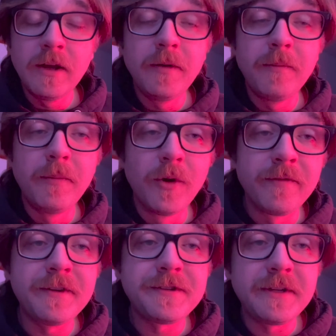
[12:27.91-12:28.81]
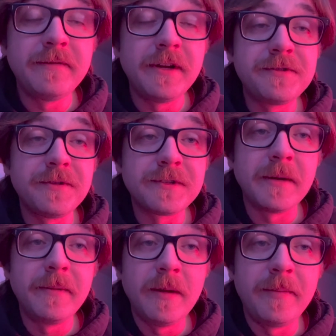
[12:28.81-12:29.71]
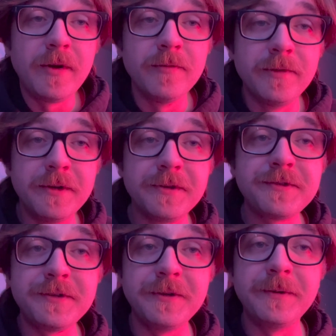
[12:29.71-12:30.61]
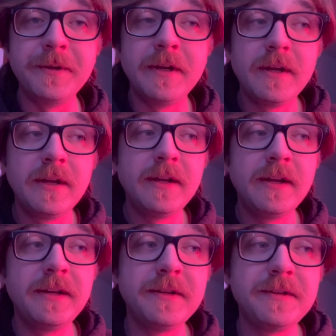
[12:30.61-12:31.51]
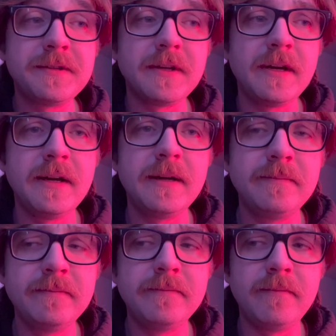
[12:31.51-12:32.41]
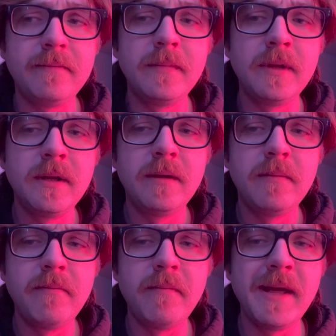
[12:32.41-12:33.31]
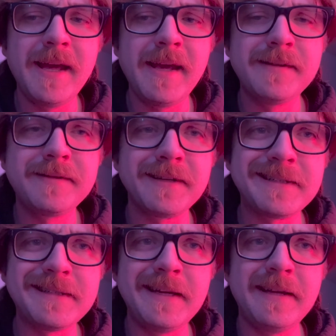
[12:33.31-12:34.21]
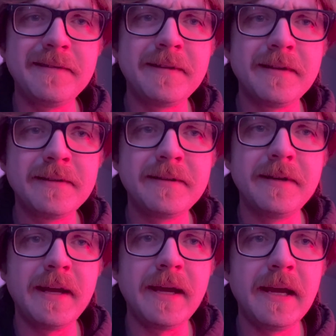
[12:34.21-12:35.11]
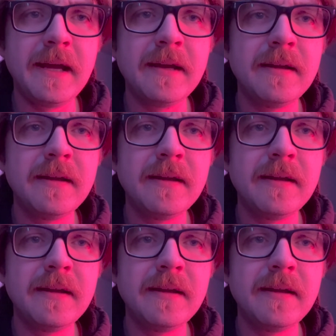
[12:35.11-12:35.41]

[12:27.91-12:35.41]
More fishing adventures coming up here real soon. It is May 16th today.